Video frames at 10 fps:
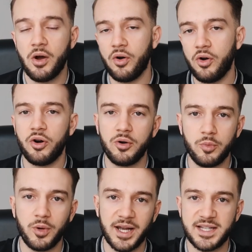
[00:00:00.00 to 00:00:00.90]
Or
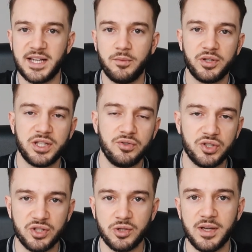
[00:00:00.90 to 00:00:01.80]
what I said, what they used
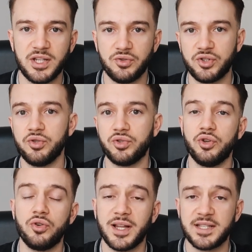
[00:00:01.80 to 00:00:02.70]
to do is just use
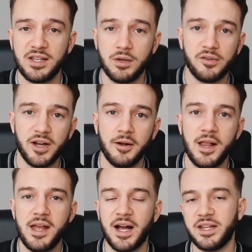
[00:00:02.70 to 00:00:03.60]
Google as the URL,
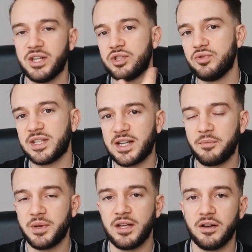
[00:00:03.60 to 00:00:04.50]
and then as soon as the
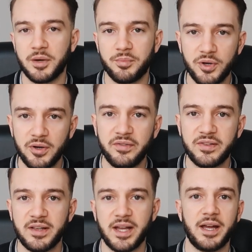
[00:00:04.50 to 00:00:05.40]
campaign got
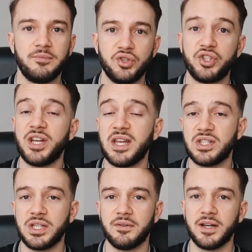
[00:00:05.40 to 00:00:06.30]
approved, just change
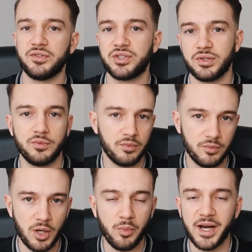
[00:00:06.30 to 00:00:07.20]
the URL to
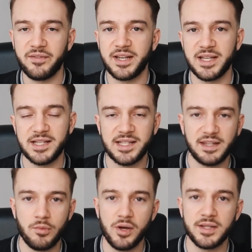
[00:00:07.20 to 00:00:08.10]
whatever it is that
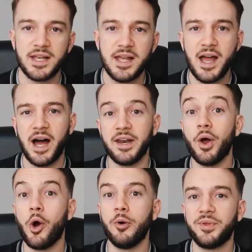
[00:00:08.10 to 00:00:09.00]
they want, and then
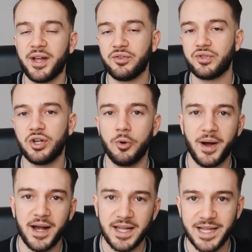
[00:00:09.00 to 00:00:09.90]
hope that doesn't go
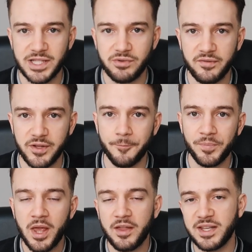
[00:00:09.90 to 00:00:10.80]
back into review.
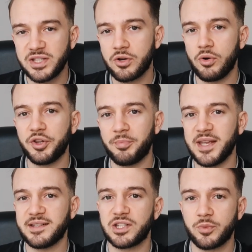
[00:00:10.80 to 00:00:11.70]
This is called the
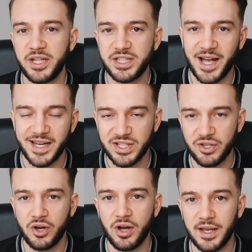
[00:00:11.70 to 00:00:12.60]
bait and switch, and is
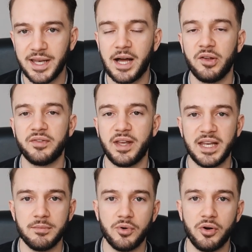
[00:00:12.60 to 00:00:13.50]
not allowed
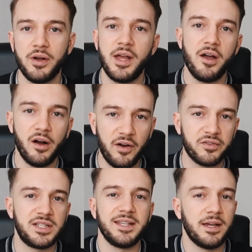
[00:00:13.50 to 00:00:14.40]
anymore.
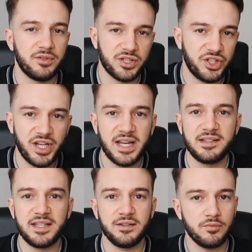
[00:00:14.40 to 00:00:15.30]
Obviously, it was a
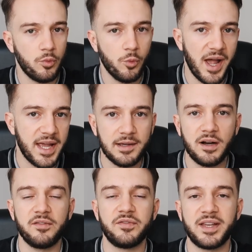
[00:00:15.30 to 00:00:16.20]
shady way
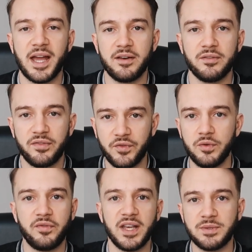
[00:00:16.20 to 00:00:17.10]
of getting
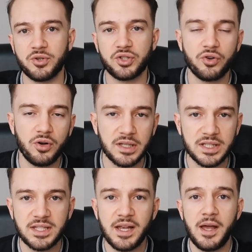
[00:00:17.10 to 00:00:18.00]
through Facebook's
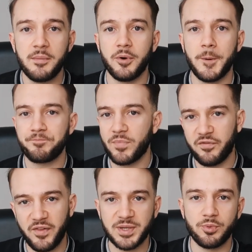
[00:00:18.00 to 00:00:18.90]
crawlers, but
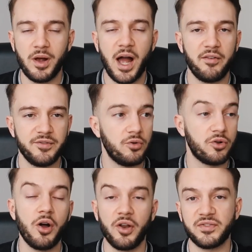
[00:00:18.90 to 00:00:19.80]
Facebook have
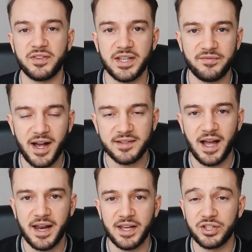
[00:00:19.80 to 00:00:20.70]
gotten onto this fact,
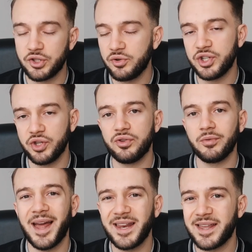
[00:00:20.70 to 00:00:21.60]
and as soon as you do
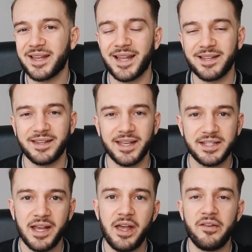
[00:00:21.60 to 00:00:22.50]
anything like
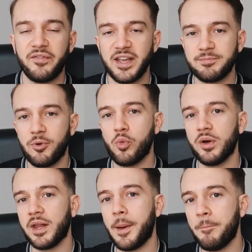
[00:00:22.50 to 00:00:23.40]
this, Facebook
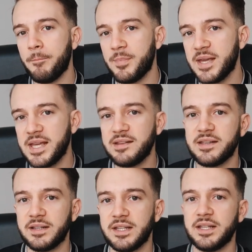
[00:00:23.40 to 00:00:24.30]
will
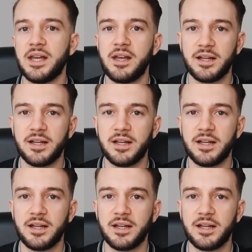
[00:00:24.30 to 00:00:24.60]
immediately